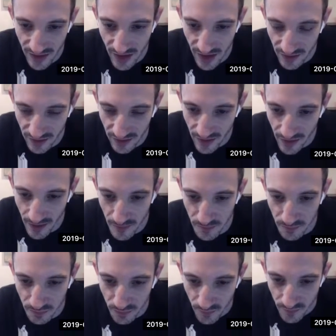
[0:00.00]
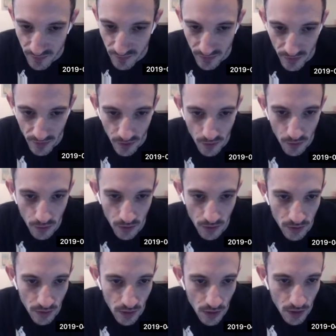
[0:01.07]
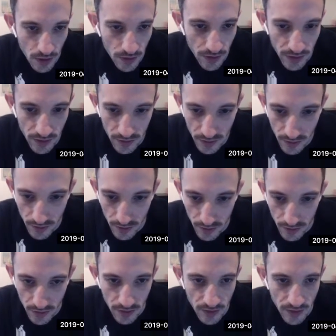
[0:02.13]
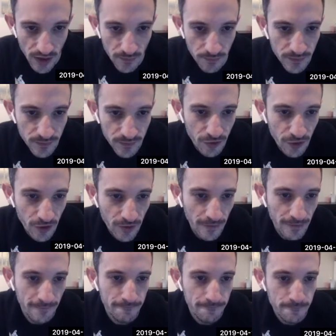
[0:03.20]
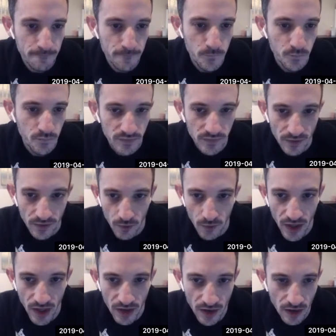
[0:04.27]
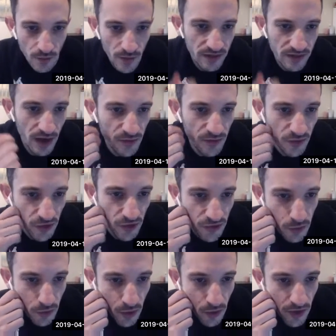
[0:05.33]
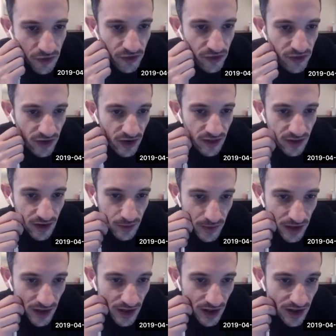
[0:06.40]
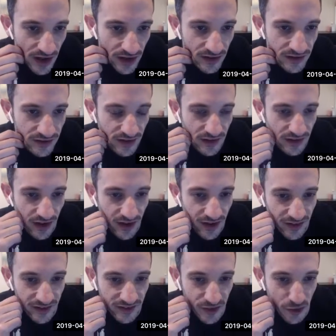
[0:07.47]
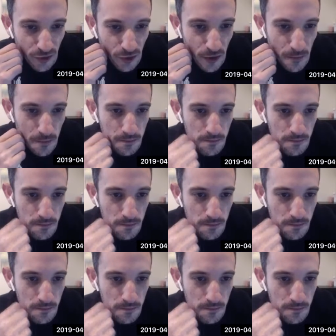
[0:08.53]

that. Cool. All right. Yeah, go for it. We got time for a few more questions here, I think, but Ankit, go for it.